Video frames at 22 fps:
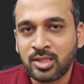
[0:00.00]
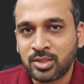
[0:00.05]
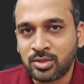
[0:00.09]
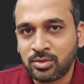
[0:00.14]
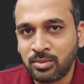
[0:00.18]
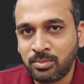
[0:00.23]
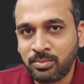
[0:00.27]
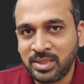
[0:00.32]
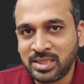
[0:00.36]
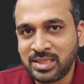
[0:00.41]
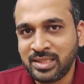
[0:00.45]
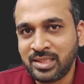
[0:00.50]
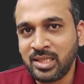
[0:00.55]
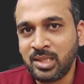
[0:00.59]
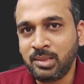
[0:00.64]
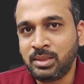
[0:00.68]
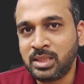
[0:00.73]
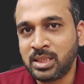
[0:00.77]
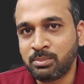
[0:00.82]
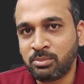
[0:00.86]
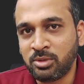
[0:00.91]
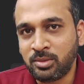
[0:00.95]
So
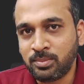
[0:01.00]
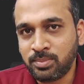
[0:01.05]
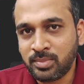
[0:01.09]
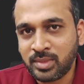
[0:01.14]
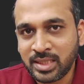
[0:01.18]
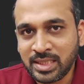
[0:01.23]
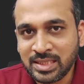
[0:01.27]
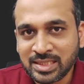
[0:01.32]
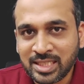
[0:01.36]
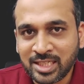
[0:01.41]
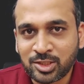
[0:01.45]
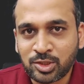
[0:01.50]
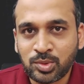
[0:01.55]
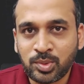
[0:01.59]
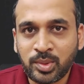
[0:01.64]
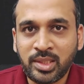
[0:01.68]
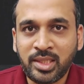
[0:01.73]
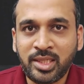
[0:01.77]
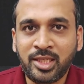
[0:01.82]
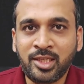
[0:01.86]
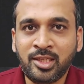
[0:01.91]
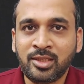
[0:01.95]
basically the bookmark is
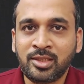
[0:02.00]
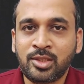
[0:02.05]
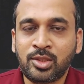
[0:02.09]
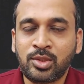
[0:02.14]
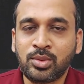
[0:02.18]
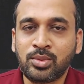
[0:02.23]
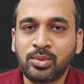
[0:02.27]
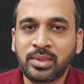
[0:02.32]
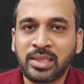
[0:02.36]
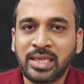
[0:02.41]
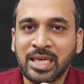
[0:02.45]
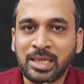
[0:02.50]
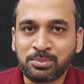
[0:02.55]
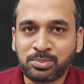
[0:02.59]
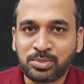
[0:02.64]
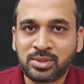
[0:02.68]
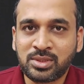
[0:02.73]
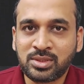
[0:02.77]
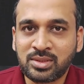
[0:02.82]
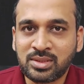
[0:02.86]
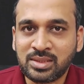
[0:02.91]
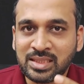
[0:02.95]
actually to
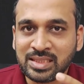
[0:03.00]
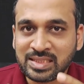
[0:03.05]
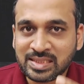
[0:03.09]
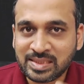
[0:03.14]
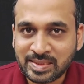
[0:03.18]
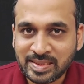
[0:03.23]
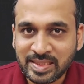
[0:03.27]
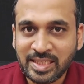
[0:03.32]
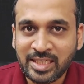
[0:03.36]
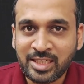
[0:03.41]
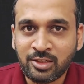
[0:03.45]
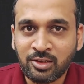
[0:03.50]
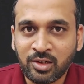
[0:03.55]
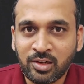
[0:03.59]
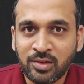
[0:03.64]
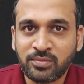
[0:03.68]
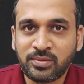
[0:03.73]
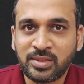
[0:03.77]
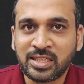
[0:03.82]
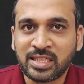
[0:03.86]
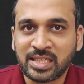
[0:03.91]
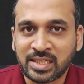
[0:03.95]
capture the state
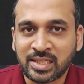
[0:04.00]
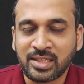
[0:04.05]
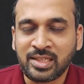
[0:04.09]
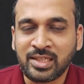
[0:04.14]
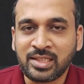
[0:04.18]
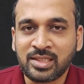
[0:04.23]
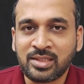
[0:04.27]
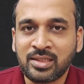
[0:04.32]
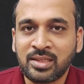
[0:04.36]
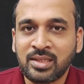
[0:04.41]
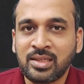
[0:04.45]
of the current